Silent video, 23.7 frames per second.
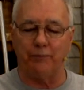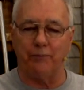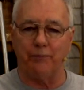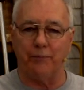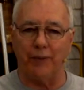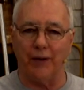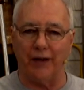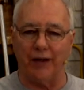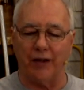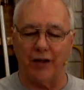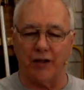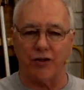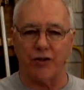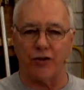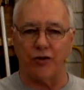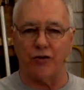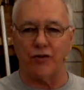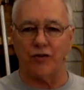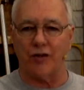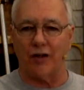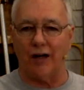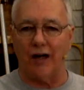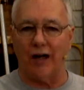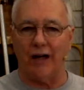big
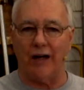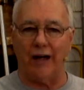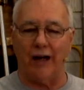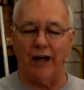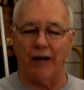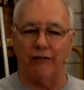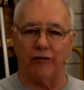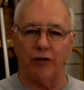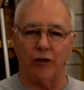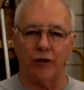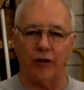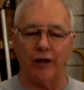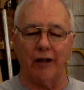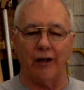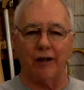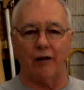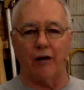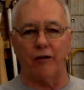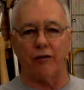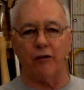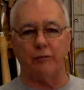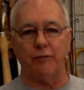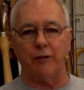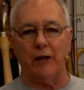issues that I have looking at
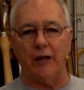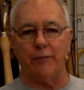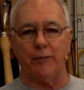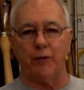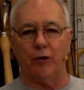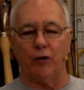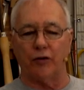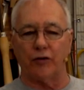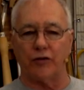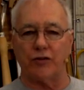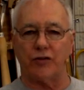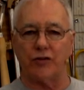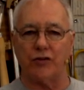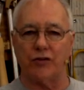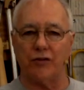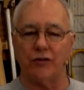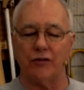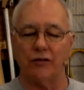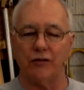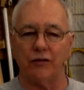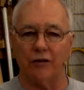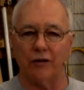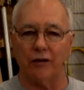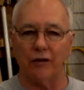other people's
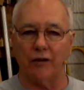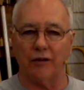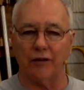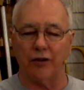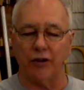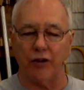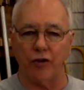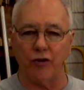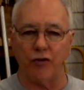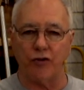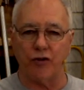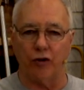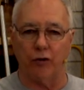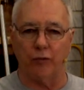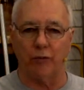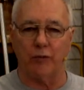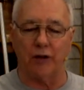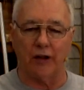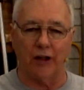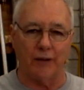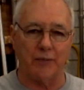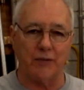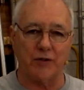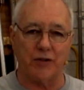YouTube
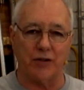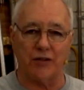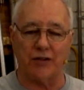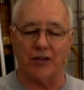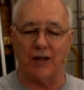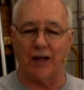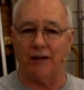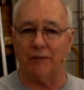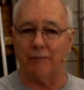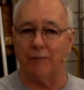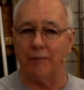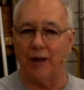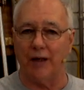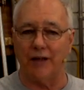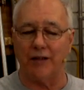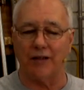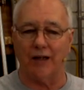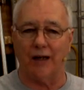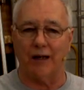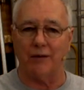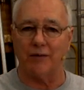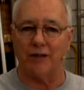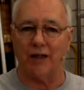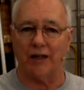clips is that many
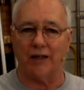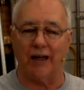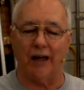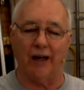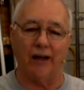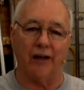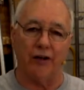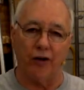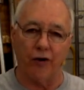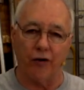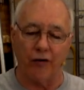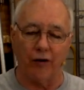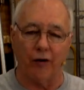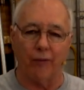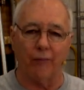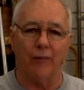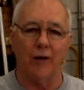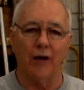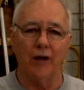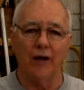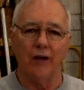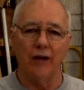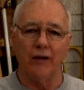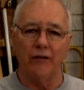times I can't hear them.
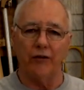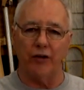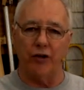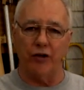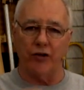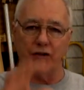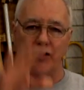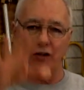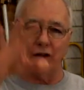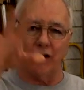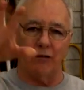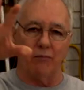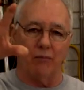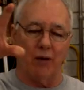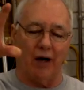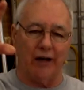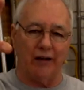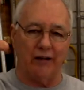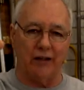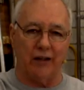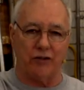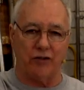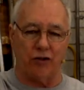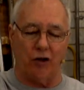They're using a
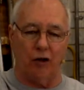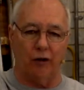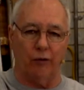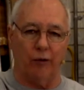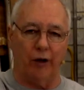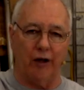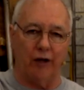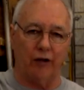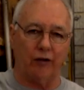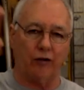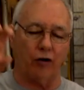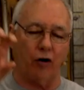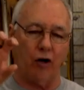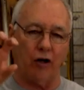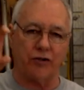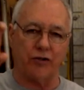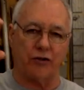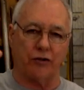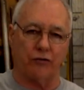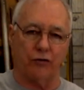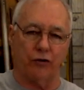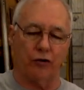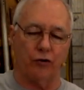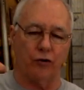mic that's all the way across
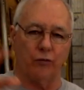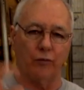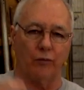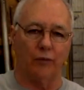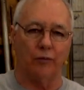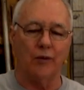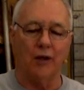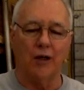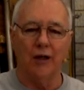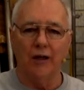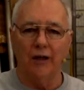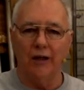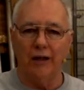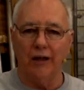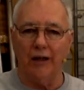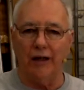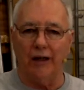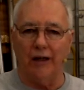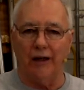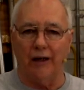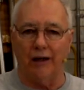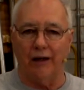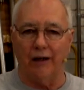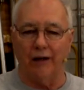the room,
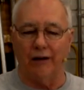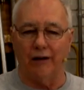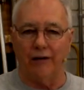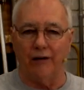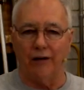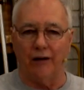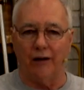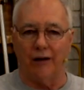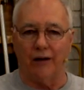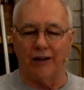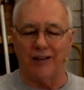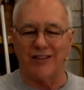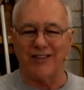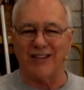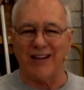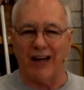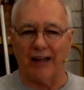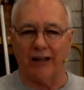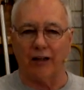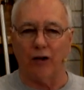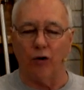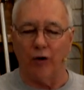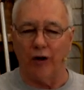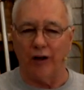and it's
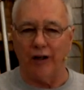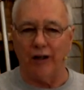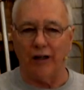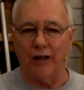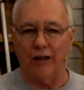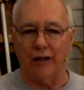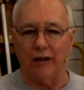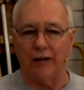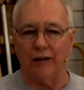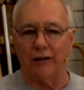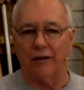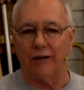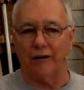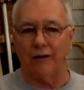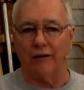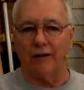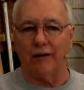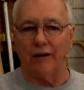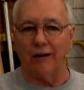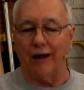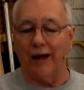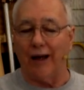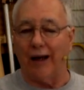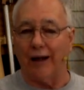echoey,
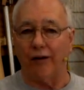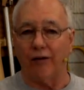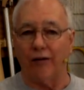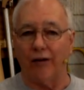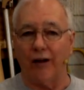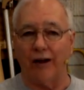and I don't